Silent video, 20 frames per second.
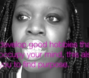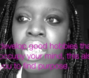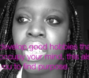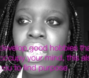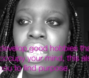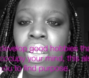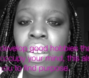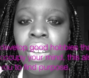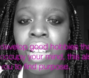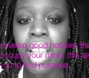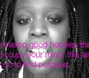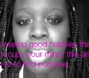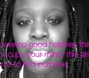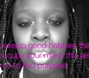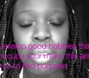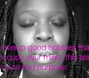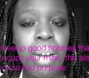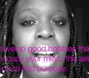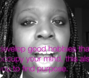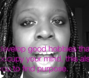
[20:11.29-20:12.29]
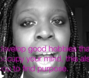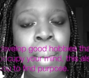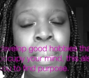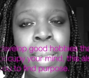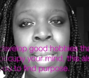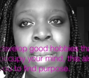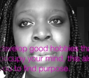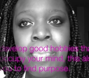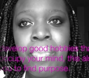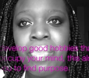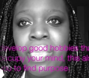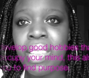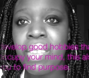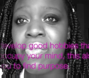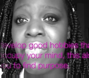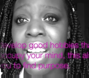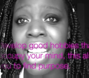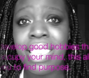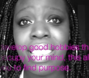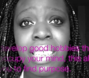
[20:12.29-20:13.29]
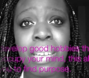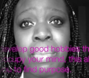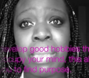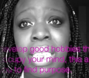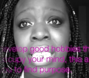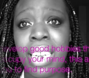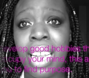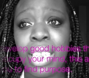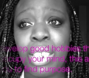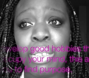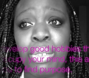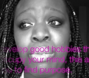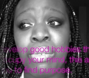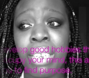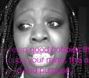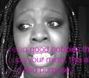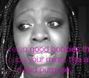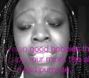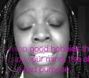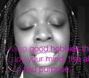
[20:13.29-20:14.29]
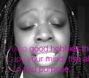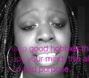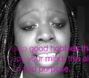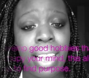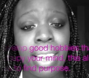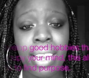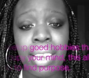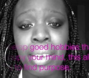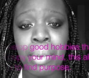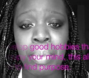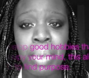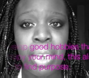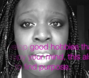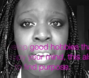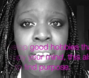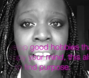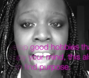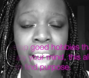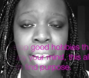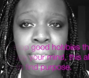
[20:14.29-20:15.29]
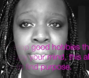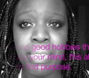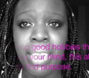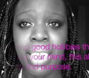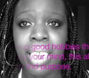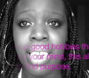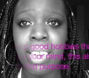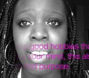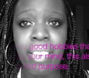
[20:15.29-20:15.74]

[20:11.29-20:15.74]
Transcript: So get you a hobby. Find something that you really like. Could be craft